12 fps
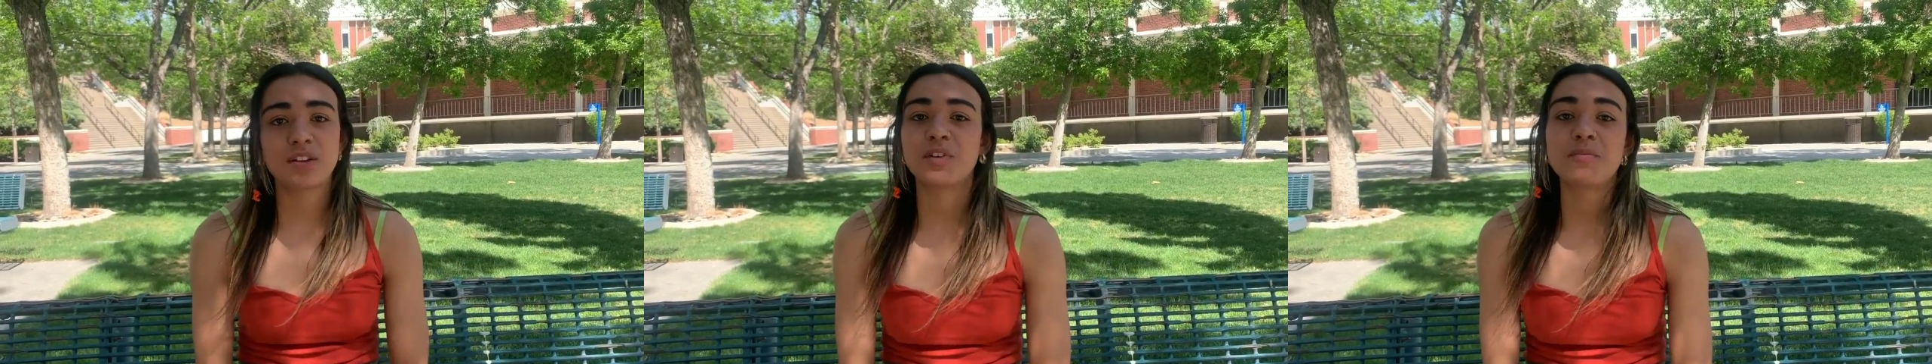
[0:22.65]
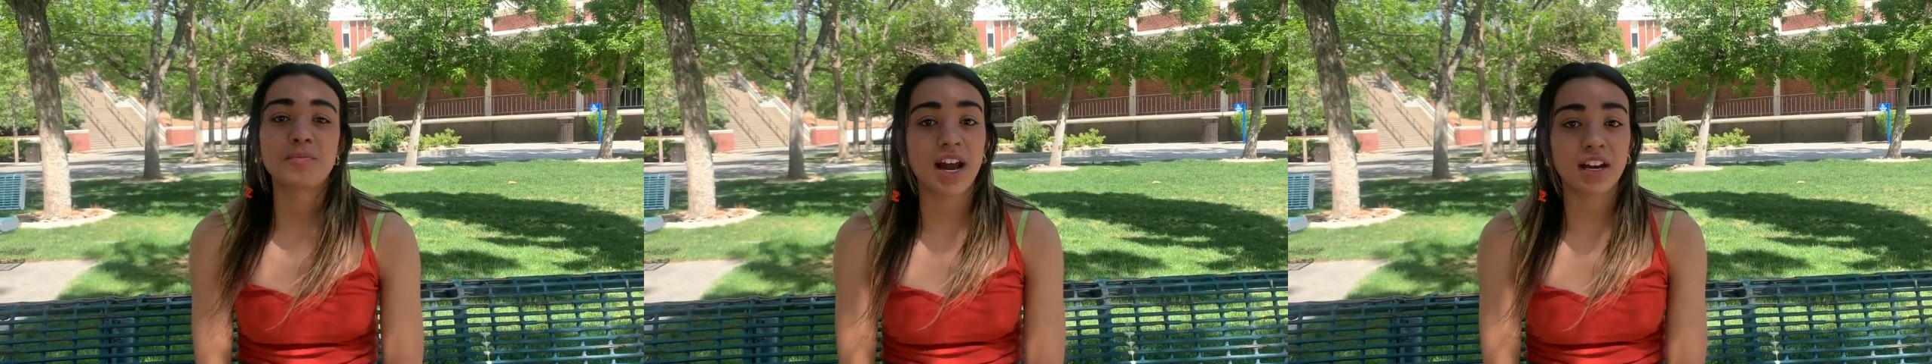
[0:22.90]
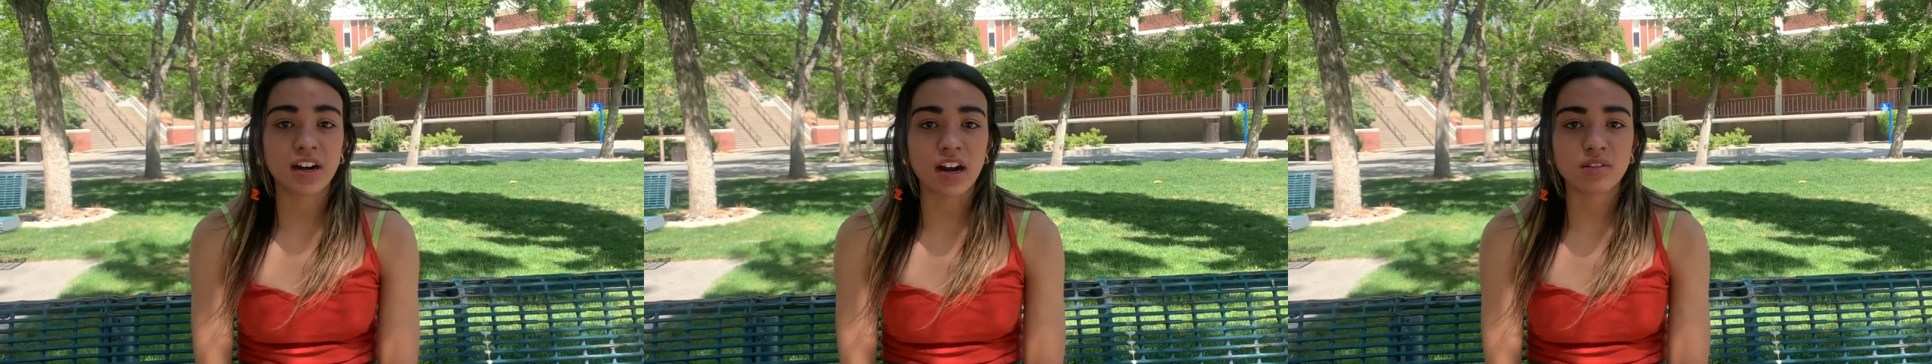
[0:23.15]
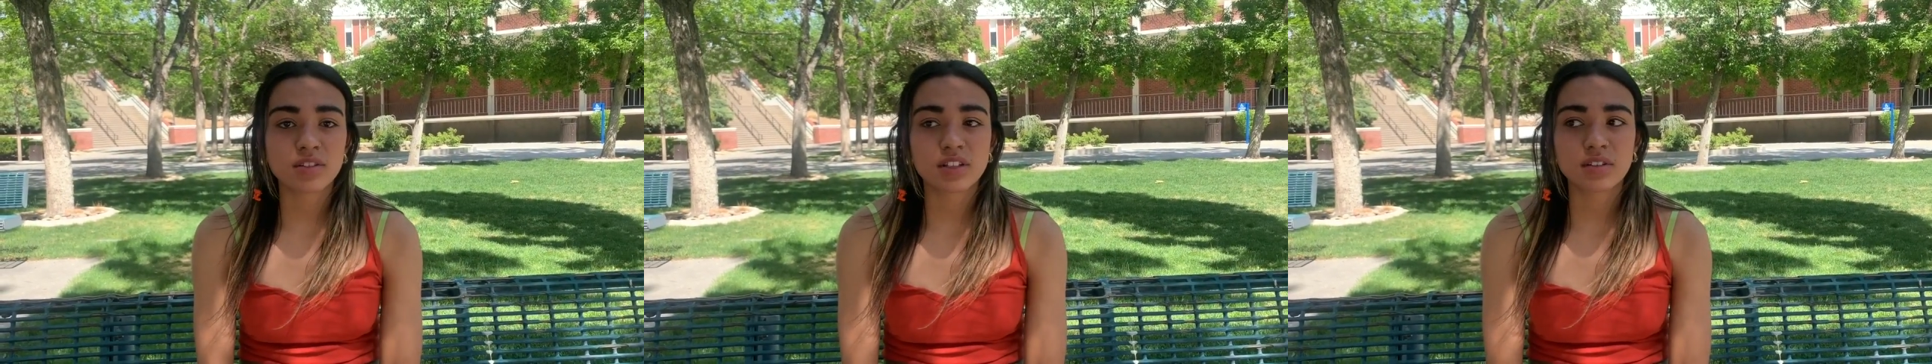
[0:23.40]
different
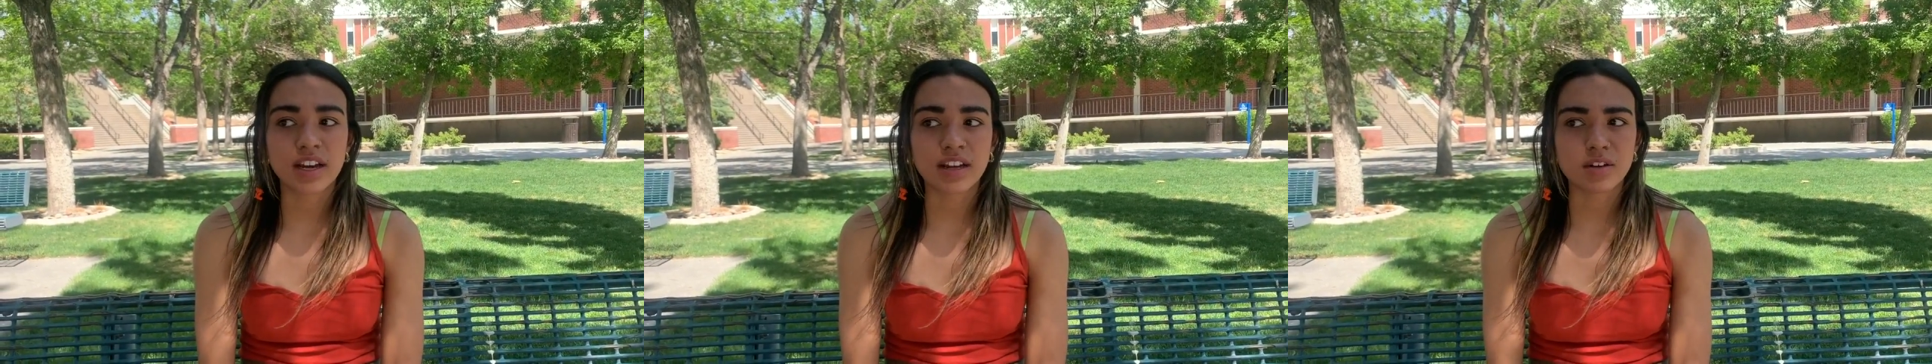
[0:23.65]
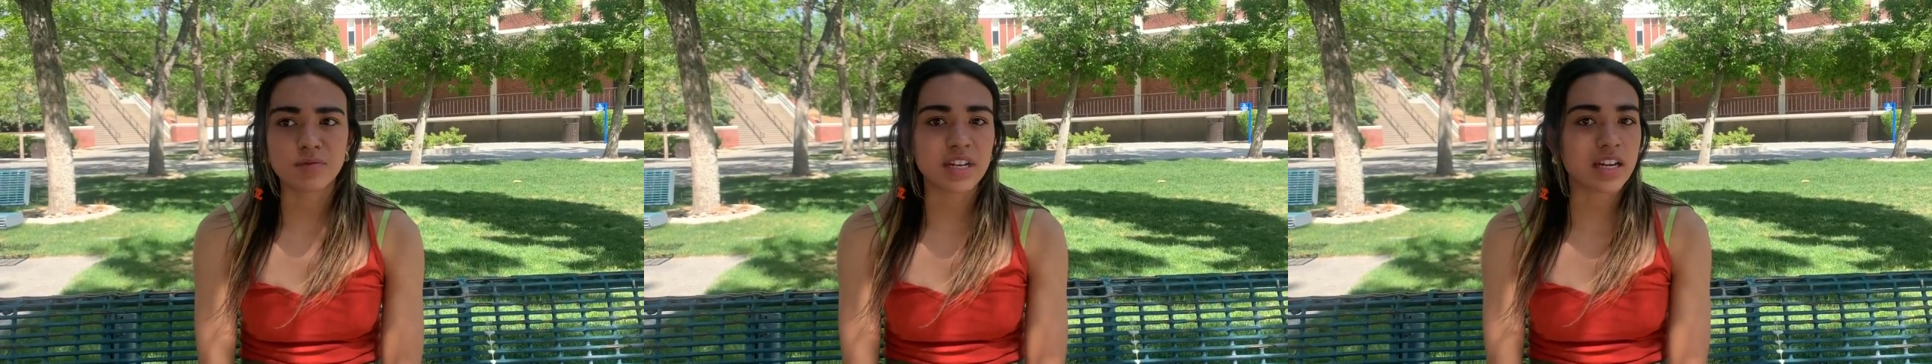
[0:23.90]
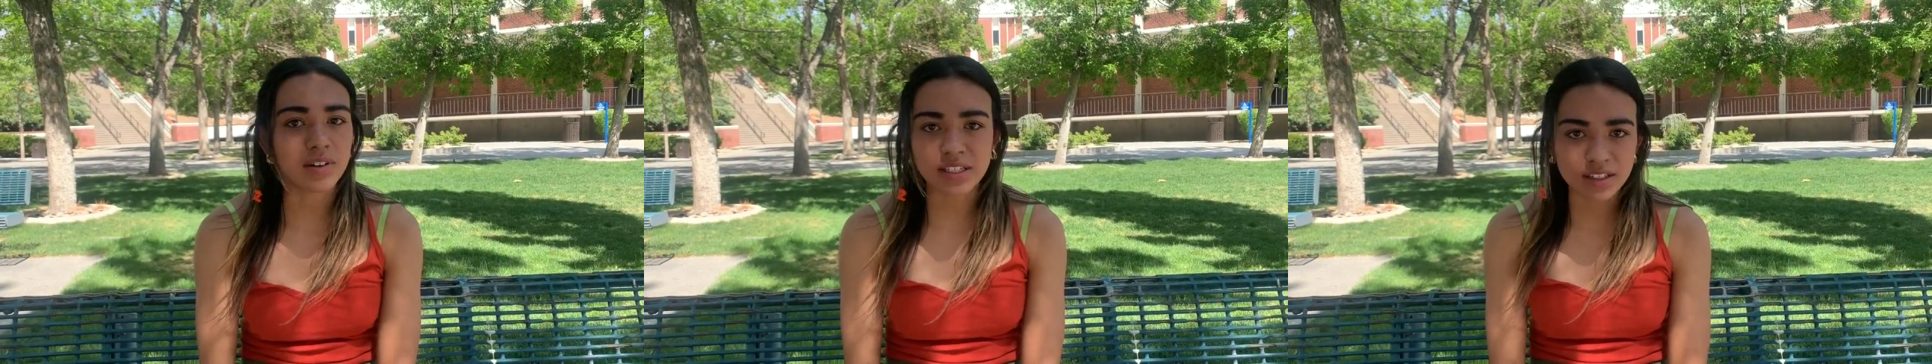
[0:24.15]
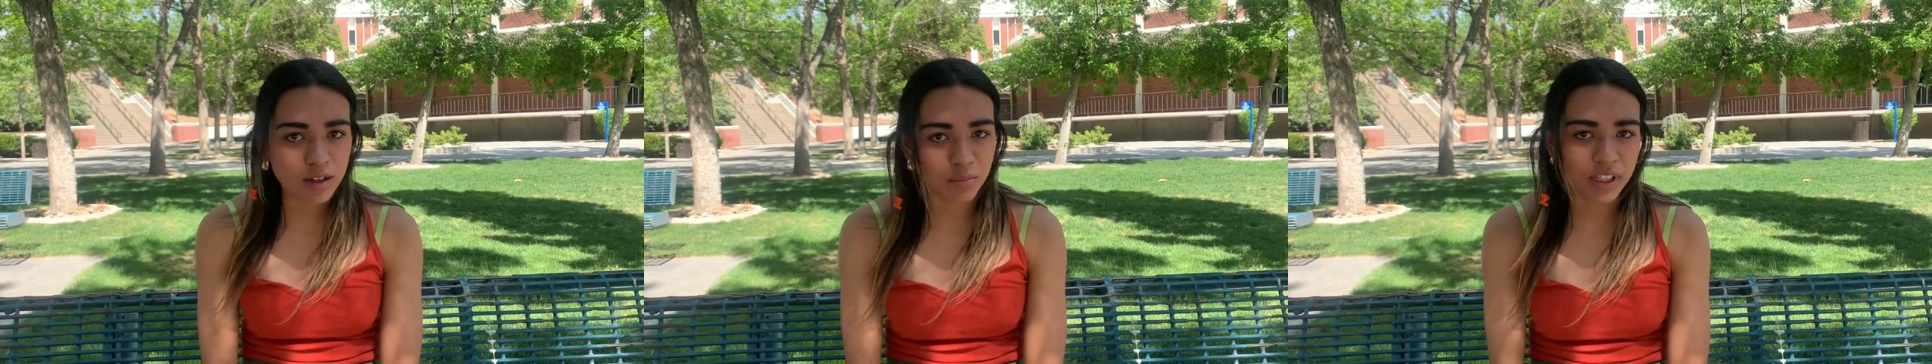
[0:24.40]
backgrounds so that your video
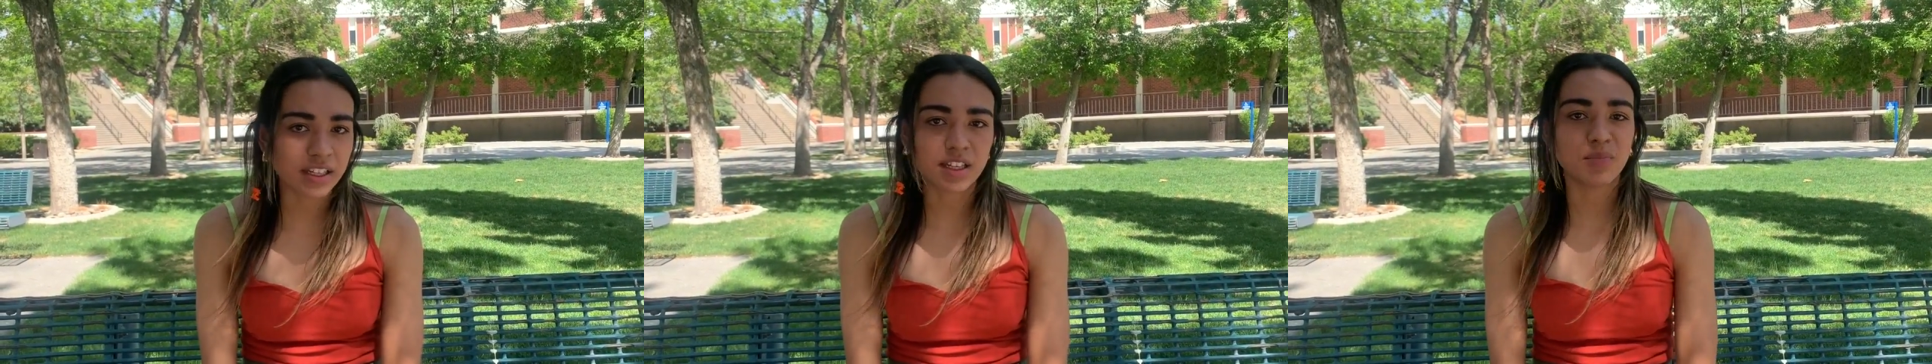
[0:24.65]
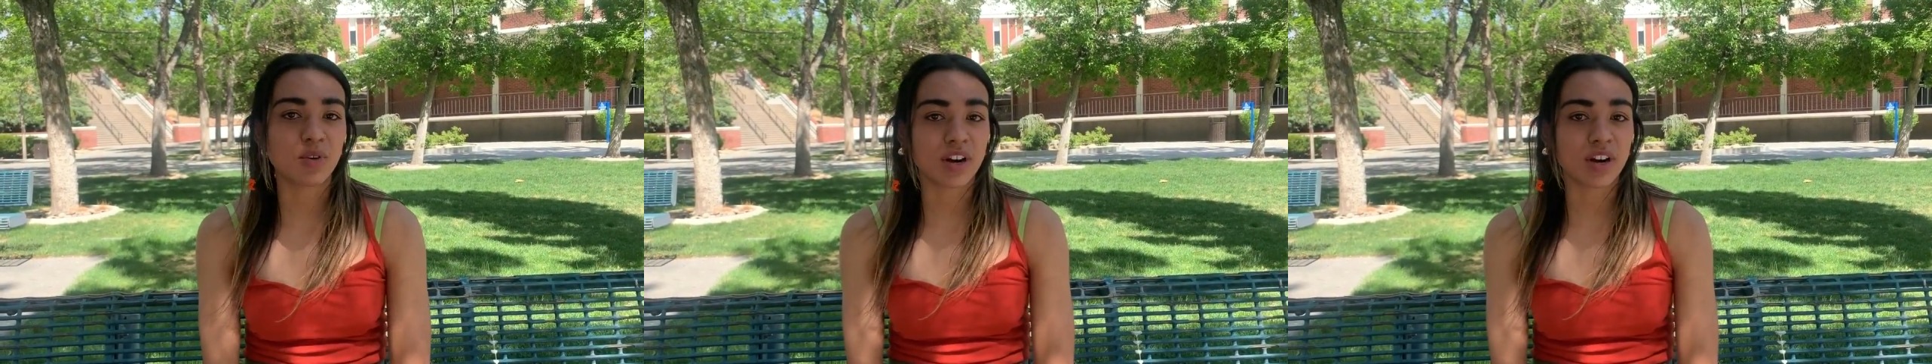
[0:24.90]
isn't completely